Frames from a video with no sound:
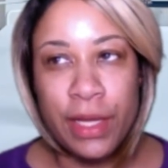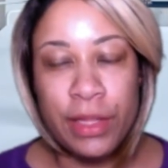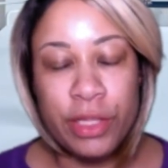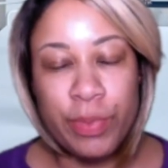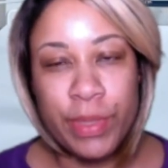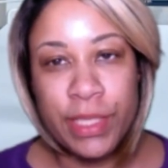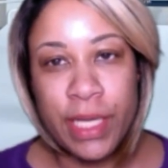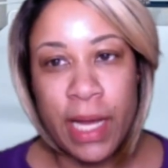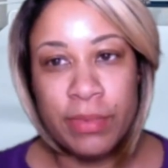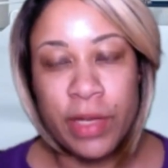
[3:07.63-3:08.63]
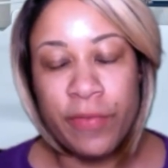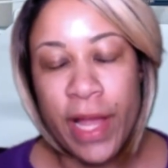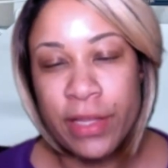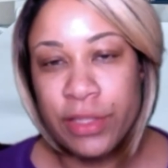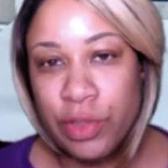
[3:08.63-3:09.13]
there's been times I've
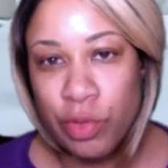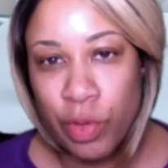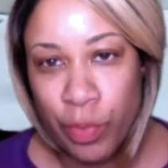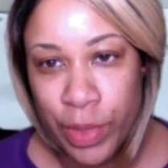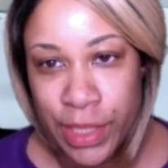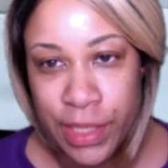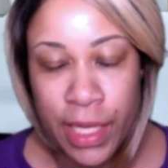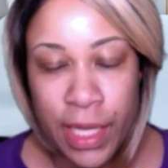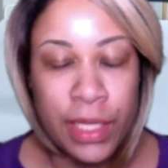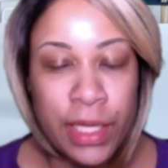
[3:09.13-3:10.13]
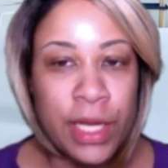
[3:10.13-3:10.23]
had to do a reset.